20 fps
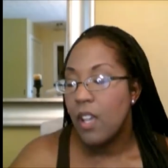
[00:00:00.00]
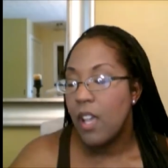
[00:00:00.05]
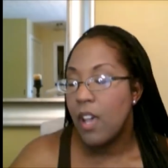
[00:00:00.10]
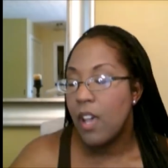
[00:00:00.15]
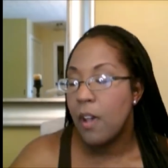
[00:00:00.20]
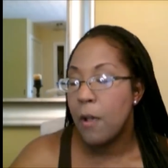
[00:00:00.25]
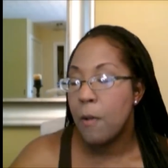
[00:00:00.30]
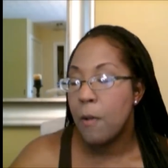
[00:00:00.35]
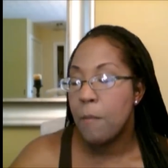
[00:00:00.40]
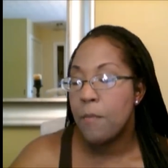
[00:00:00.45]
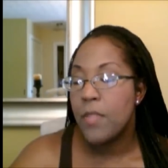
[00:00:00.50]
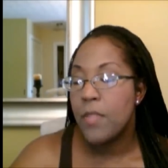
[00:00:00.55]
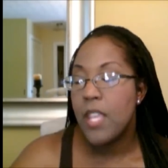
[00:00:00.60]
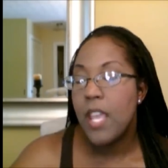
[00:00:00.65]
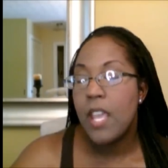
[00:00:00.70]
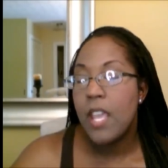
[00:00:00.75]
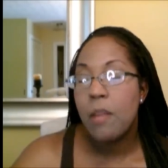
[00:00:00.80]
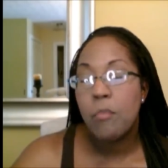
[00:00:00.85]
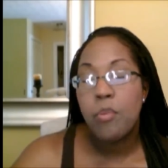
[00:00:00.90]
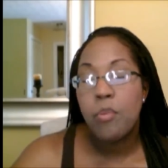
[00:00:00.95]
Um,
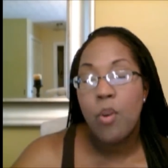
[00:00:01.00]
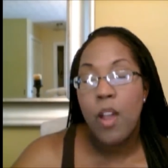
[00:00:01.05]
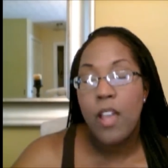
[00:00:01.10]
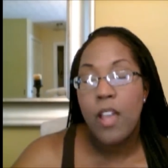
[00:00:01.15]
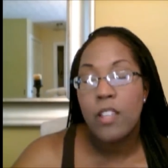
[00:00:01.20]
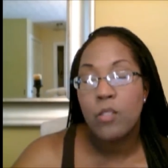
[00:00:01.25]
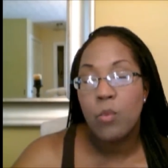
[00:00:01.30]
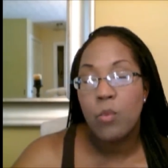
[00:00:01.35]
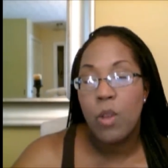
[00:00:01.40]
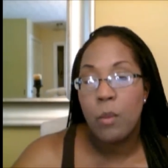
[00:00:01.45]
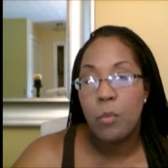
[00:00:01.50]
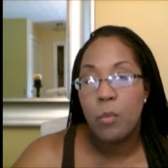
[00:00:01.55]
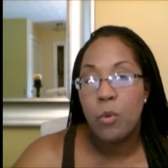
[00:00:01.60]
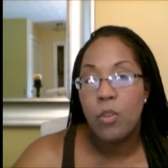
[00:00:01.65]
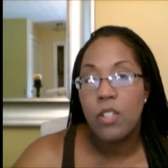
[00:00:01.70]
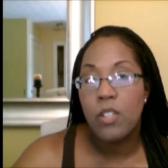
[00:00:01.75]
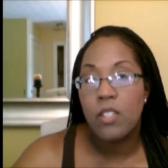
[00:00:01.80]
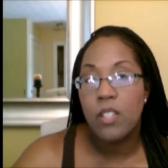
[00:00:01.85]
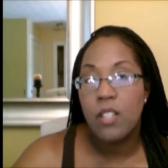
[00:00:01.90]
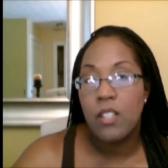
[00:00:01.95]
and Prize
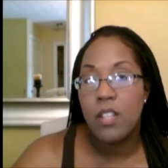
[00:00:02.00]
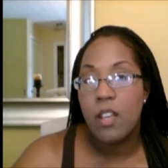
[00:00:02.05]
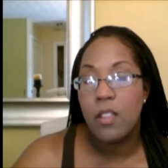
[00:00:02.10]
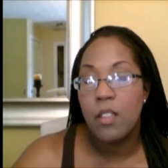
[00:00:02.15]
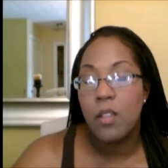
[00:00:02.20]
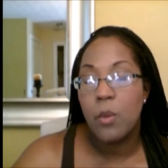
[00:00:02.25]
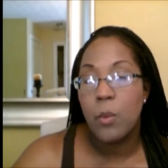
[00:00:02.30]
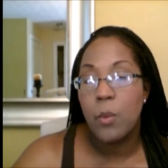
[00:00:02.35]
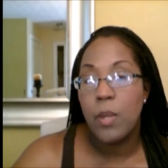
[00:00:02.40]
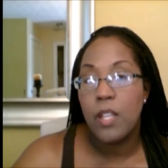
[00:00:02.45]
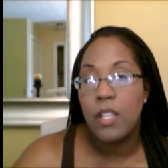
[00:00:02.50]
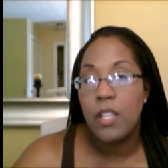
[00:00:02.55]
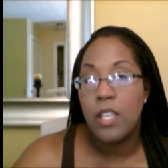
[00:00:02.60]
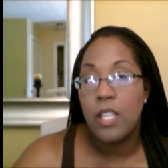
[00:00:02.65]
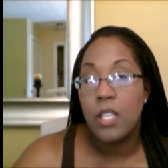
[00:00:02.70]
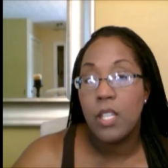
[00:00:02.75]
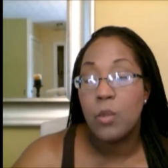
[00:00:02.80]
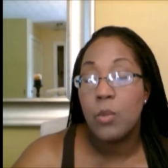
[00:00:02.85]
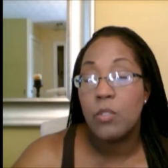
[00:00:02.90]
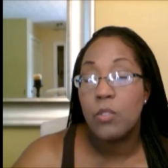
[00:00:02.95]
Rebel is another one
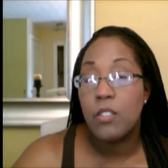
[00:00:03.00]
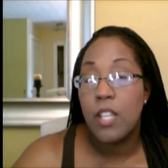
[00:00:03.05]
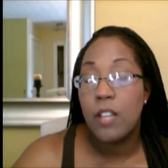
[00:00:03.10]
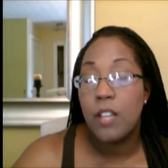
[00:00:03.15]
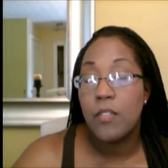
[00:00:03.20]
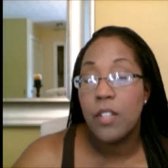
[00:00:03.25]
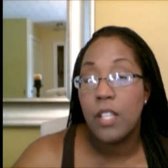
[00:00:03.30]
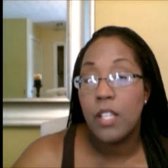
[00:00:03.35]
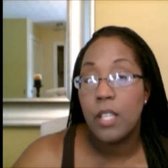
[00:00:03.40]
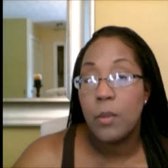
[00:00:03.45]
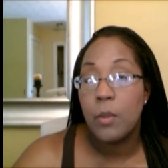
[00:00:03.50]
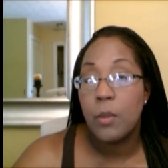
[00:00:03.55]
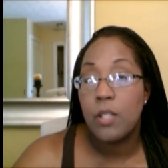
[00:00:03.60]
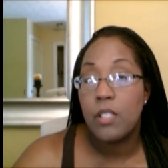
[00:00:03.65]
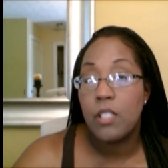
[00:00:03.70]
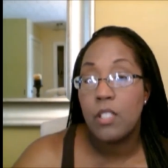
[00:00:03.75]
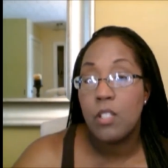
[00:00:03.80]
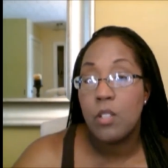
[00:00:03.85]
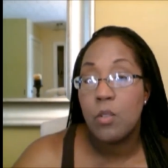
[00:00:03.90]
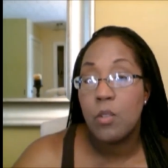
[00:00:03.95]
that you will definitely
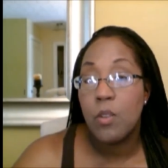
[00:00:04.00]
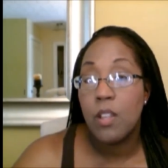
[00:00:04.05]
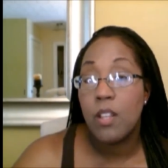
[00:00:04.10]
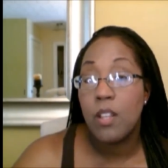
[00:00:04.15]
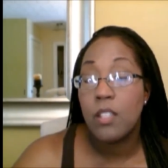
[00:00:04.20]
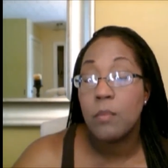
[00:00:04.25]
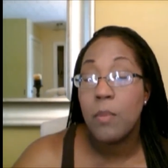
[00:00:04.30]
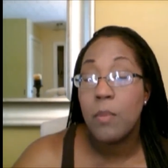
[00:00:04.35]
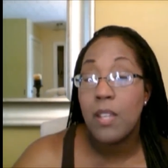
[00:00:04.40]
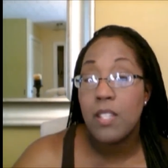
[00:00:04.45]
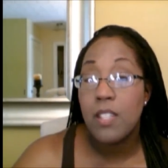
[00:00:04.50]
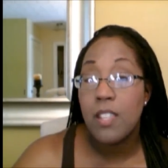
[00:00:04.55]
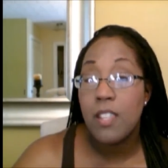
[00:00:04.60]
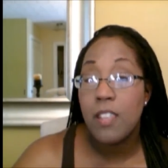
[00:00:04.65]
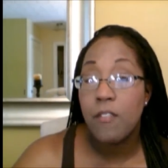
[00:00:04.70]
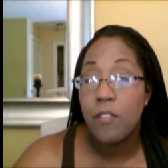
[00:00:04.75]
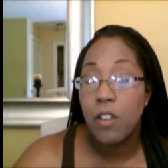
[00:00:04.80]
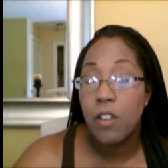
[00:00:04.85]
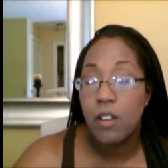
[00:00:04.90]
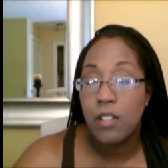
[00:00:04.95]
want to join,
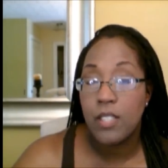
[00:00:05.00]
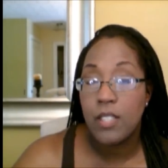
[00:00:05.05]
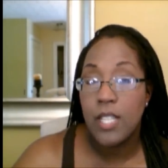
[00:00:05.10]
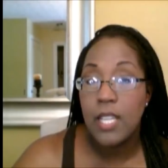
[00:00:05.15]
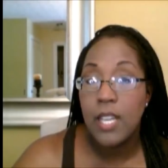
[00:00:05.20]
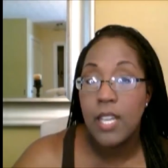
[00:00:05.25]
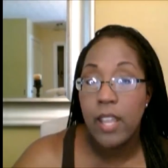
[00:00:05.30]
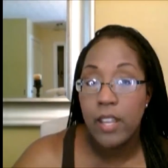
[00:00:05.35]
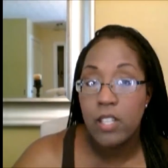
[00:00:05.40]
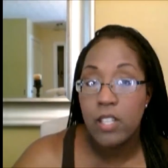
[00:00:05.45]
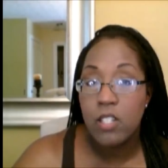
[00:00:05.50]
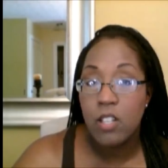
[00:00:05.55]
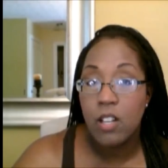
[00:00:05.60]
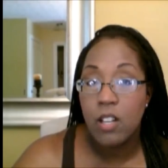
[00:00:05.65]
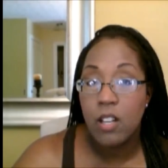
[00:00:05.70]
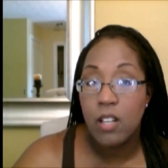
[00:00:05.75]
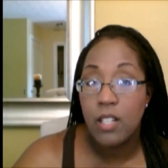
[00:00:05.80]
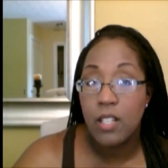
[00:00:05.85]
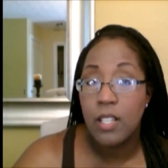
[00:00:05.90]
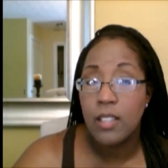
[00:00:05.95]
especially if you're a
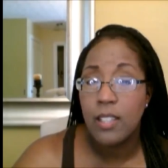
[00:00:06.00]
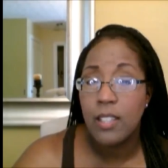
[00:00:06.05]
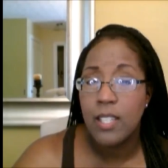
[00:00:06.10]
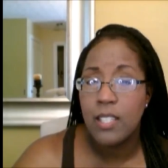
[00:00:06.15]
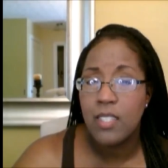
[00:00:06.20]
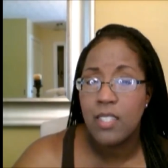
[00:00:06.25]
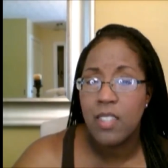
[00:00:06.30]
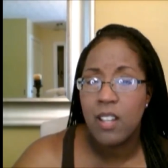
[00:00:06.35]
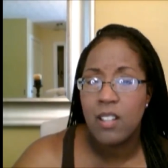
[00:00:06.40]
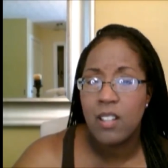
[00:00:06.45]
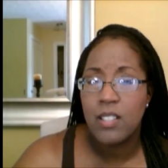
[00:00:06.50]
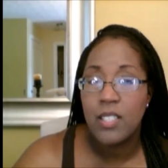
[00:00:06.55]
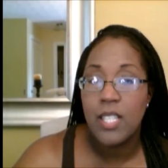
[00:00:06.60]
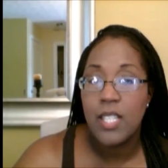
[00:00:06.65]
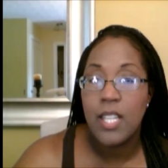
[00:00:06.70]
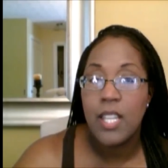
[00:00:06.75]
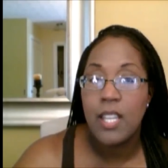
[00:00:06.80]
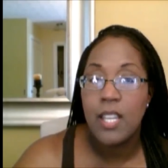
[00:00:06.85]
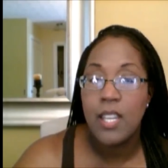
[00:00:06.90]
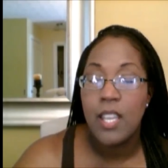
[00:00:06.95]
teenager and at least
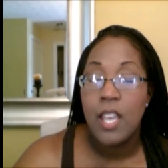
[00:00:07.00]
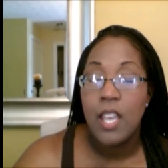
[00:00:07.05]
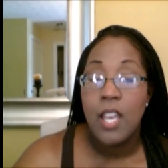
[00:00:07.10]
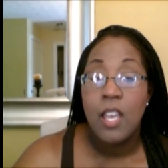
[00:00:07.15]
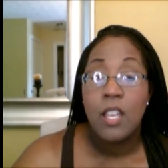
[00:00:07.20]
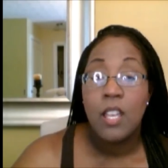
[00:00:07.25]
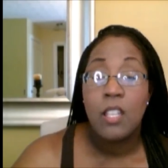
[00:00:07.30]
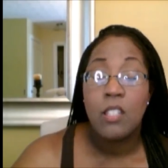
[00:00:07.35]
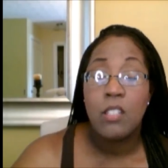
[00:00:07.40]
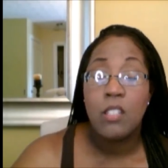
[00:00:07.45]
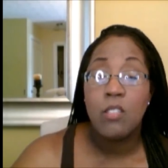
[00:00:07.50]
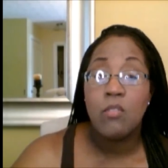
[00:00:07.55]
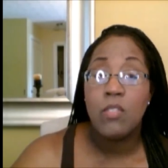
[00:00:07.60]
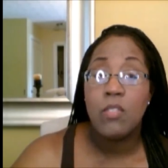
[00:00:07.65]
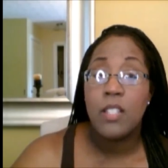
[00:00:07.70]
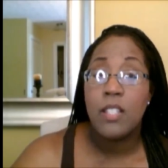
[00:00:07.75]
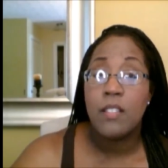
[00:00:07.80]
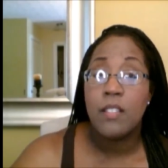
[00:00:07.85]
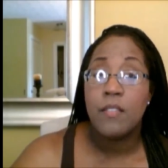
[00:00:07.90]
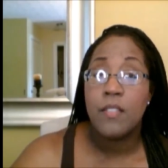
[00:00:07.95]
13, you
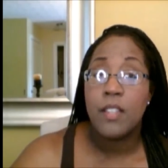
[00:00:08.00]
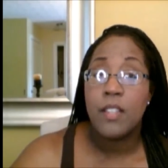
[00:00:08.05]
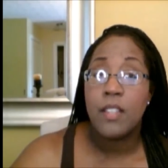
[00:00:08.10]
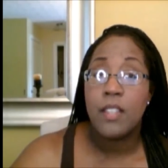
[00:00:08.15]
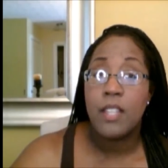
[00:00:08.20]
live